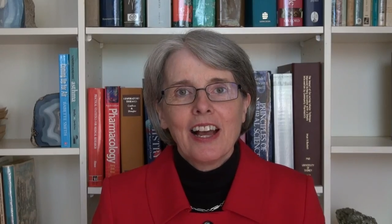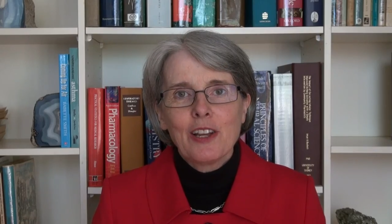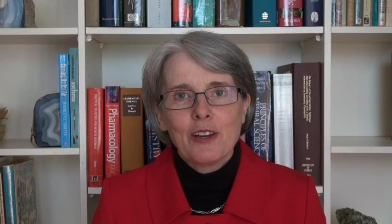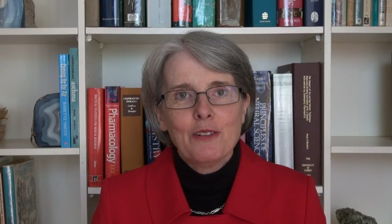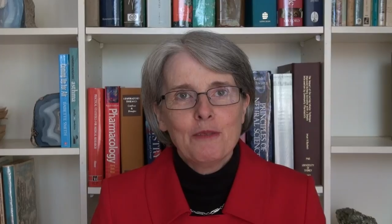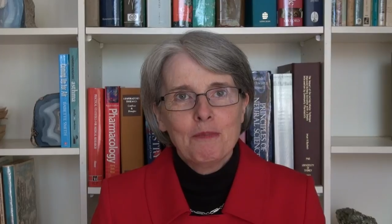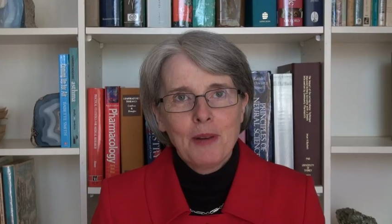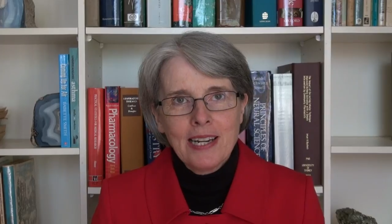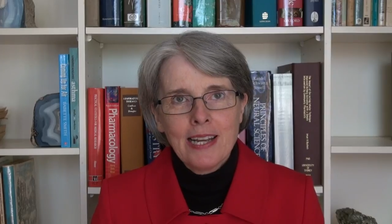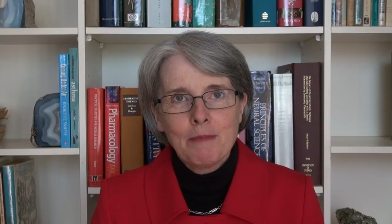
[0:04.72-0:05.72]
Hello,
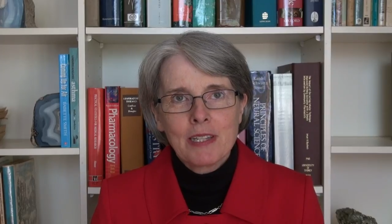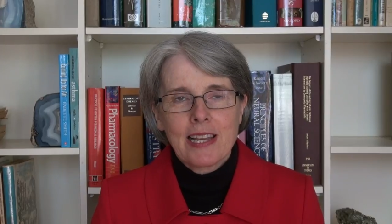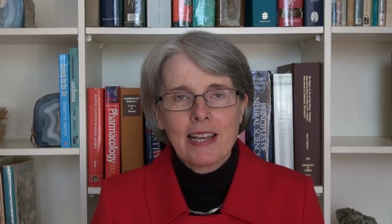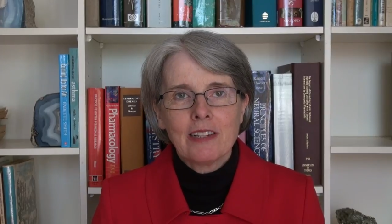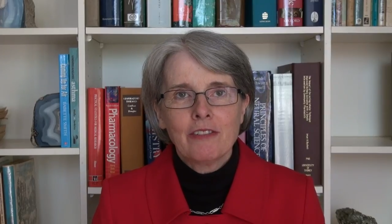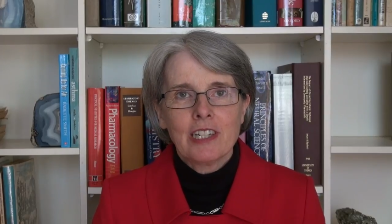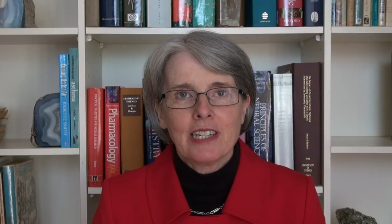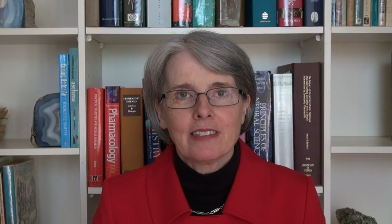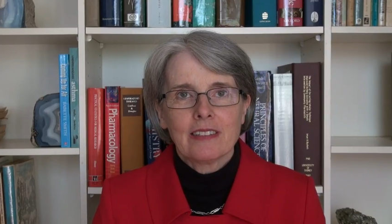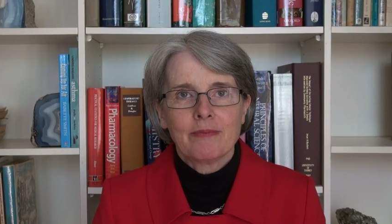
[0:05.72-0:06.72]
my name is Helen
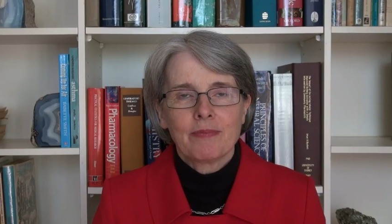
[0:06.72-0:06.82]
Reddel.